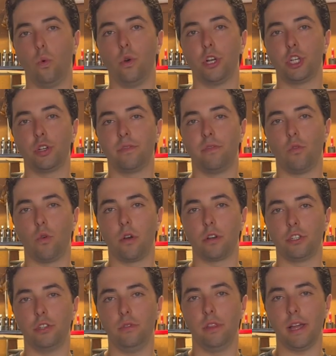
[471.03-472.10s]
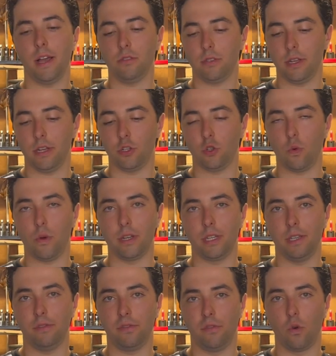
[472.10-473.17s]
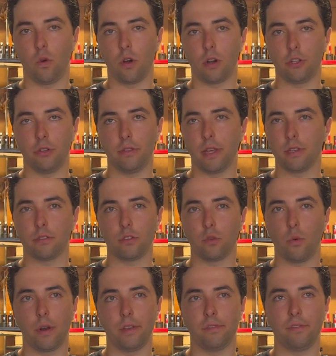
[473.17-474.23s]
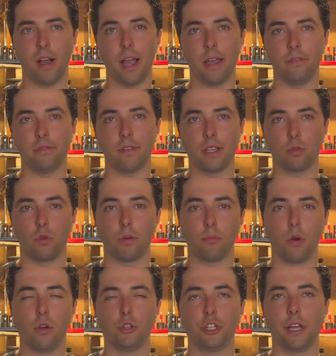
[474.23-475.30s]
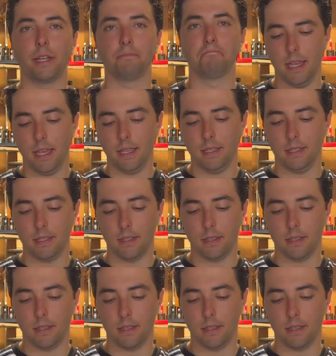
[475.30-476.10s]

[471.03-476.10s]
which for 2024, 2025, as we're approaching, is